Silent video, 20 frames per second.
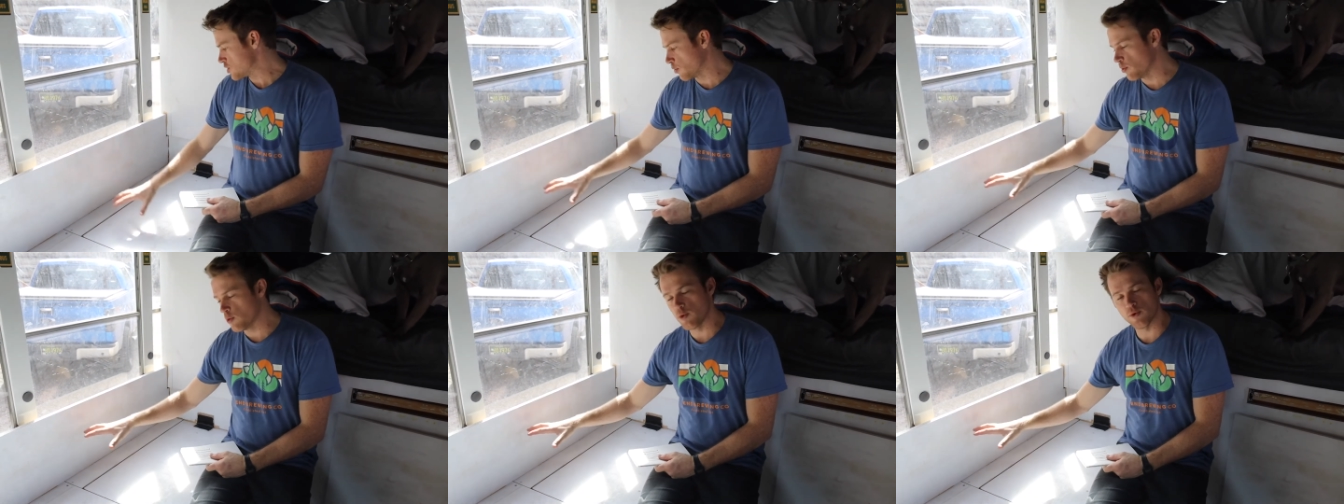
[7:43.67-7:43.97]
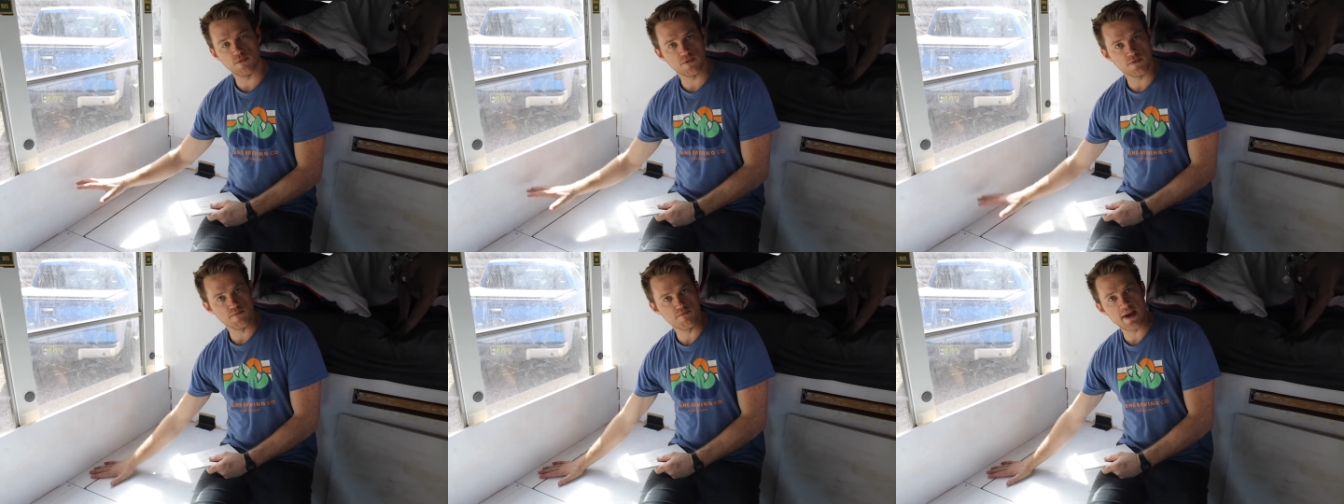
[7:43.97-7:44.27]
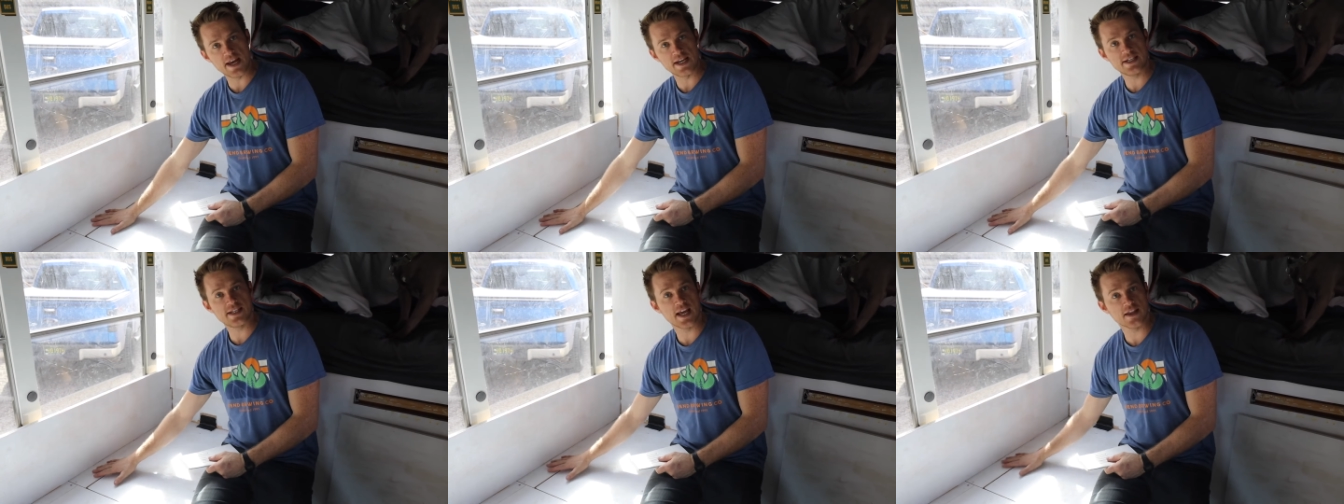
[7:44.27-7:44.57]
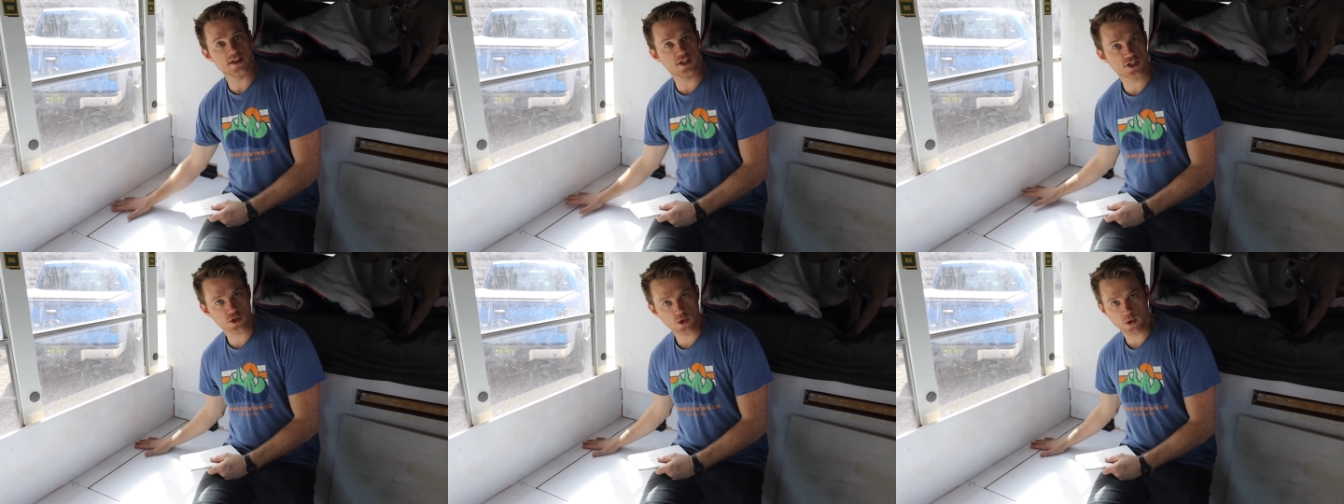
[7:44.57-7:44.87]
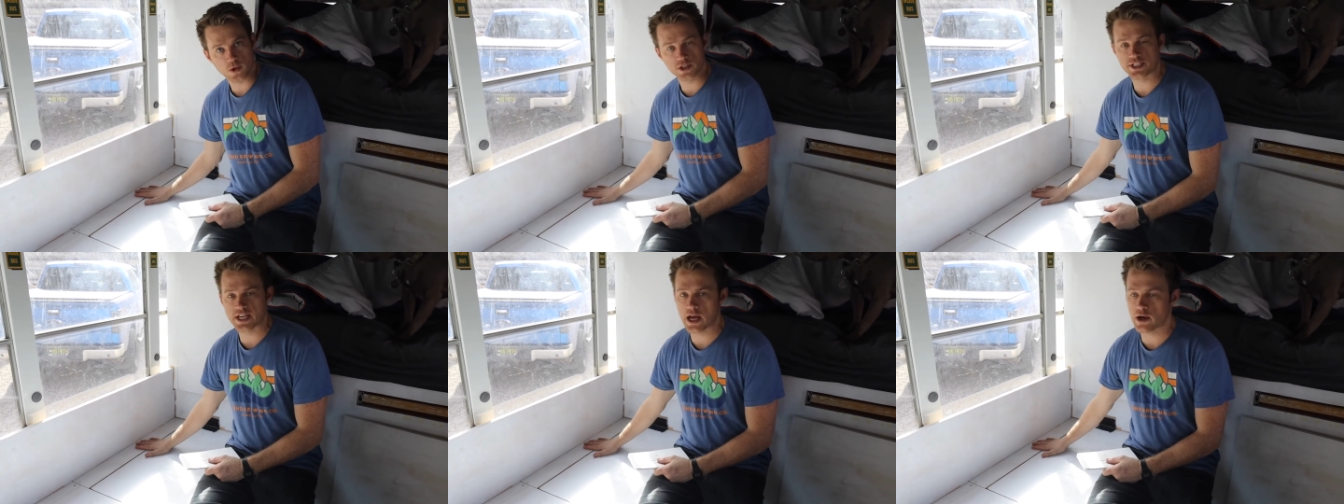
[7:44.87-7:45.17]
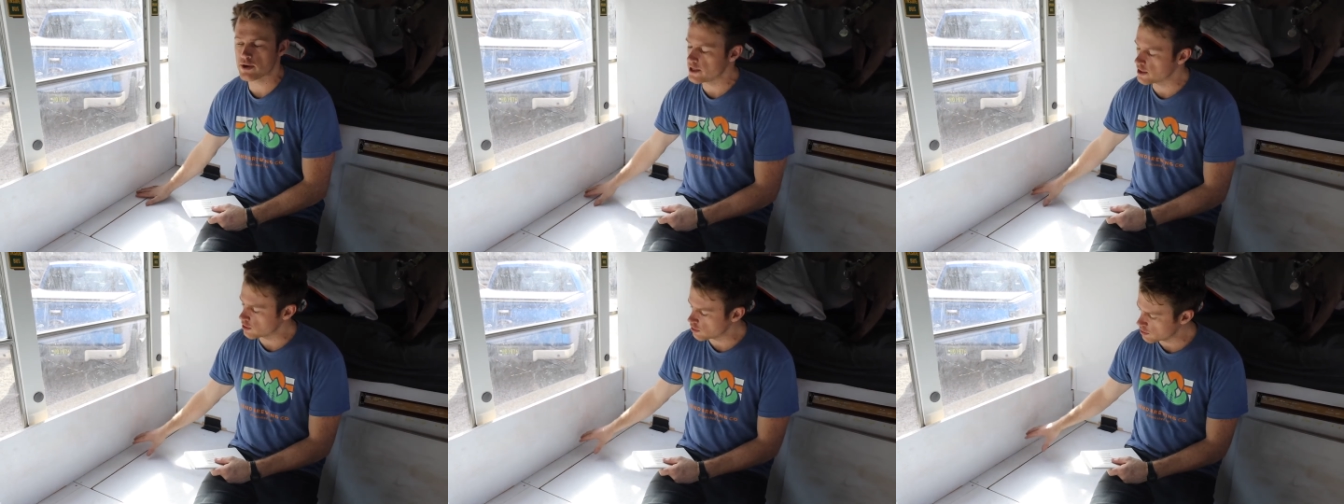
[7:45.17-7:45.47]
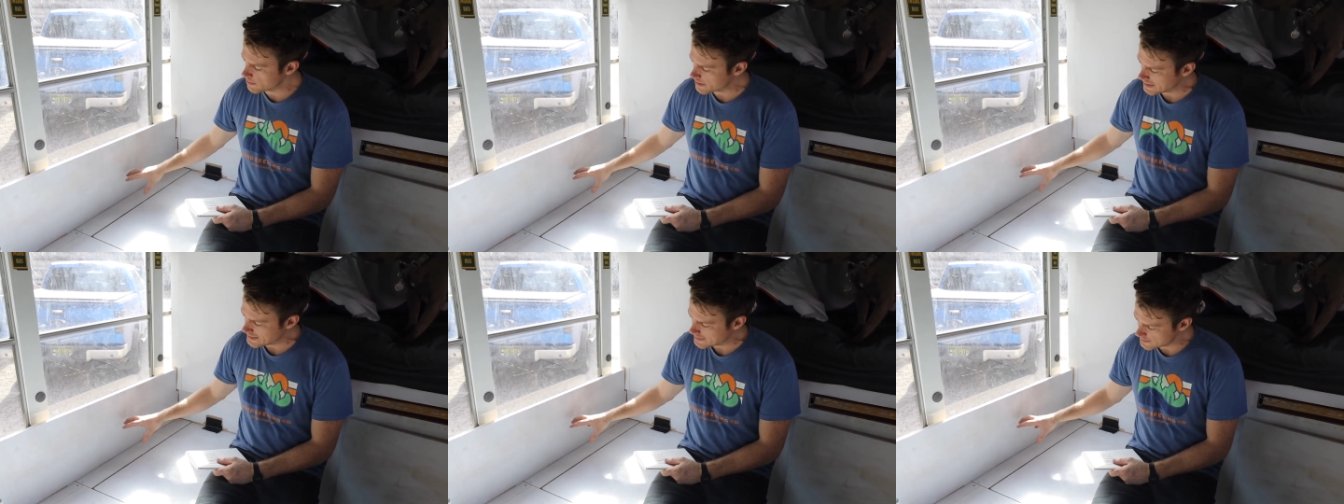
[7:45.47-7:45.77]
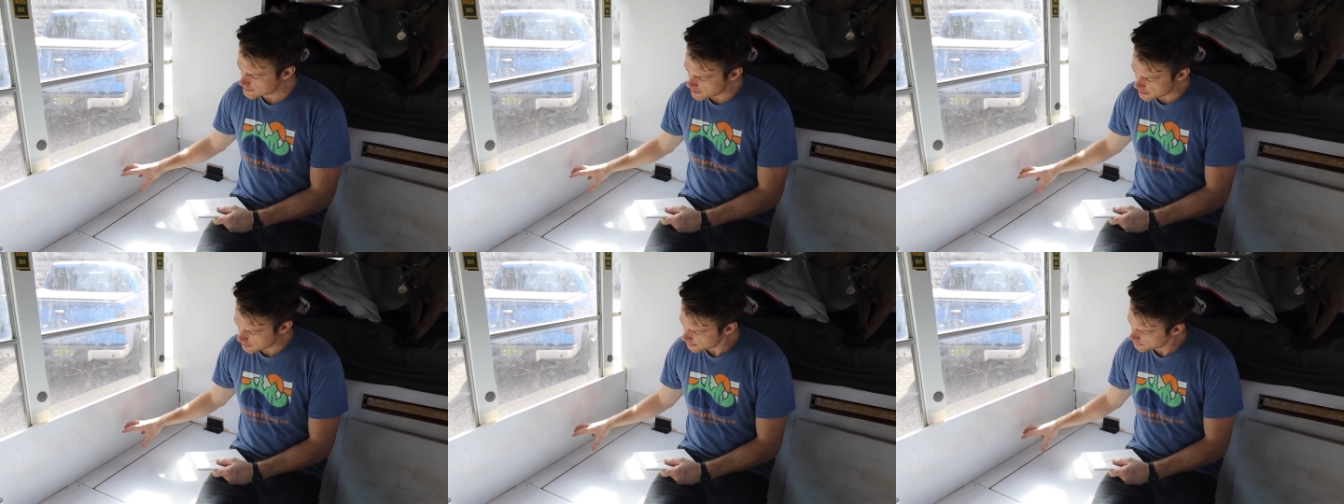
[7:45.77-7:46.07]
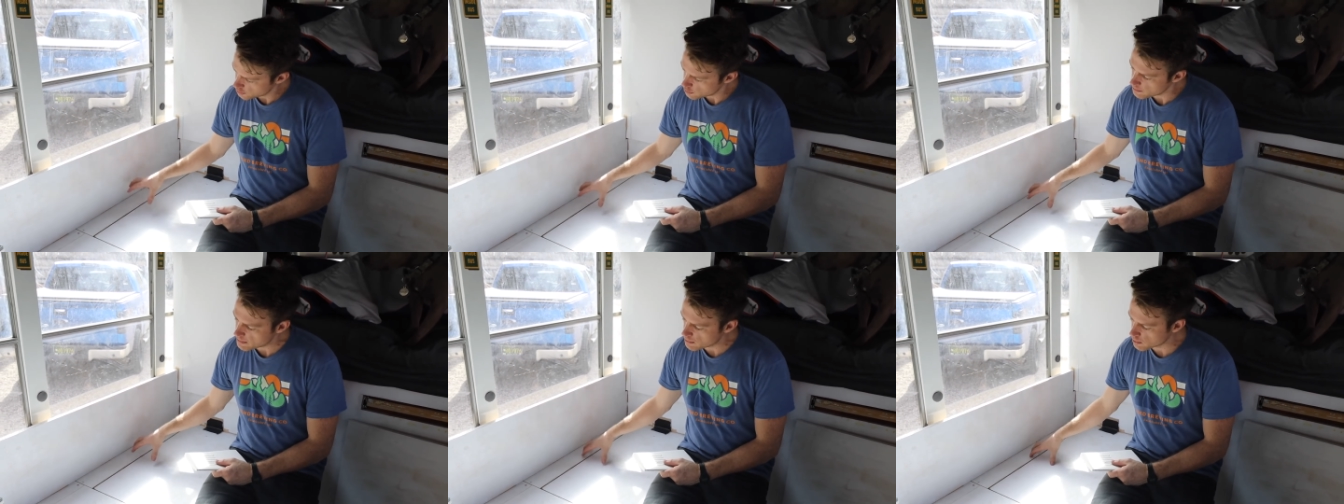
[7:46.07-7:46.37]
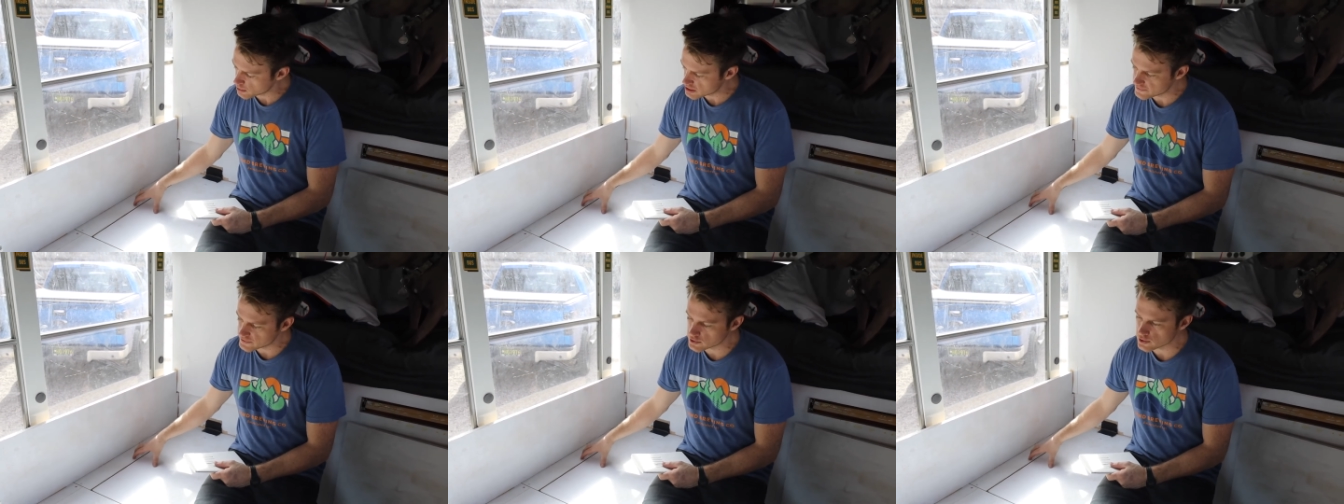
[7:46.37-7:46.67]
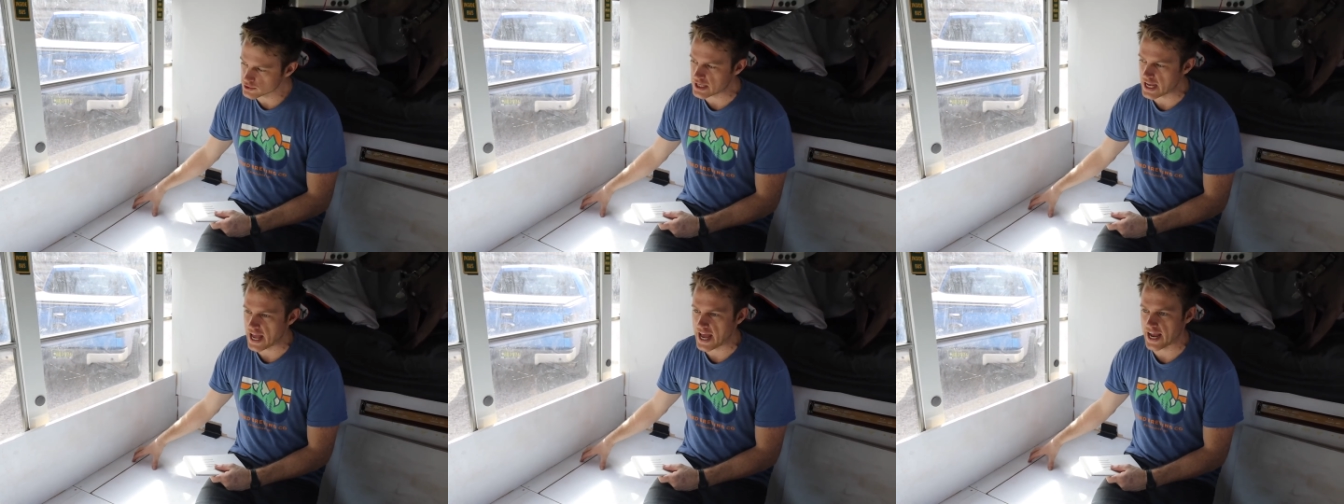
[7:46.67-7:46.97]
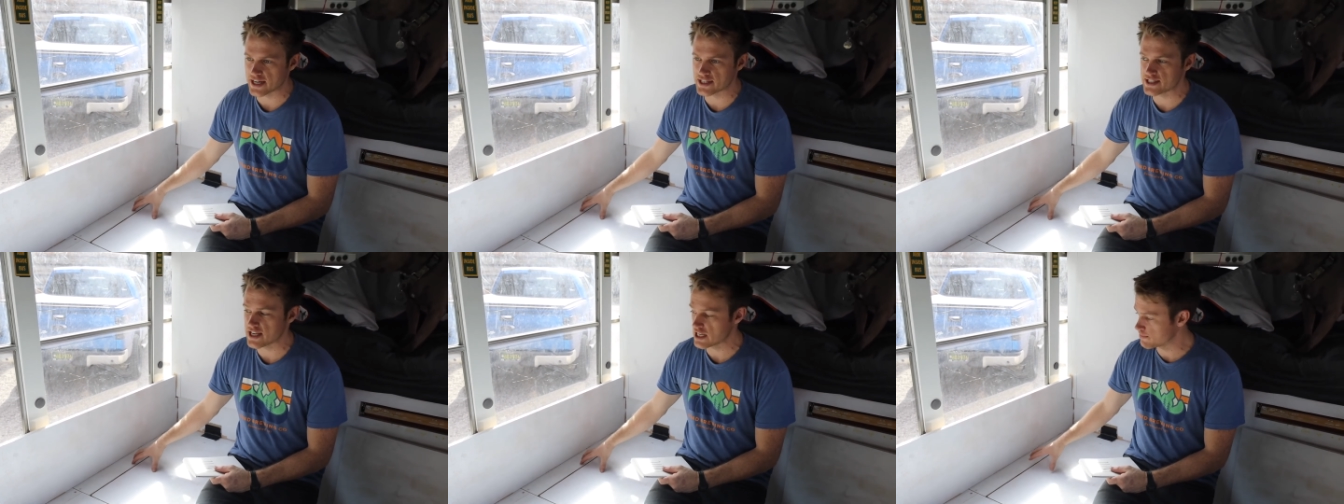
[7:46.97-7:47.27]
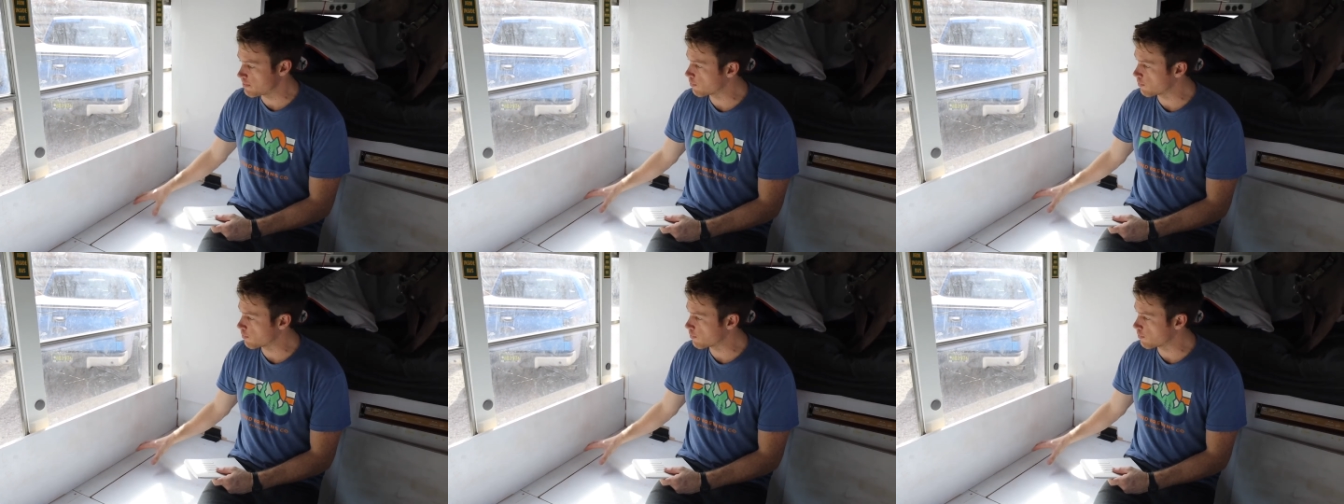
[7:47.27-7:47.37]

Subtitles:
we'll maintain the storage down here. It'll be a little bit more difficult to access,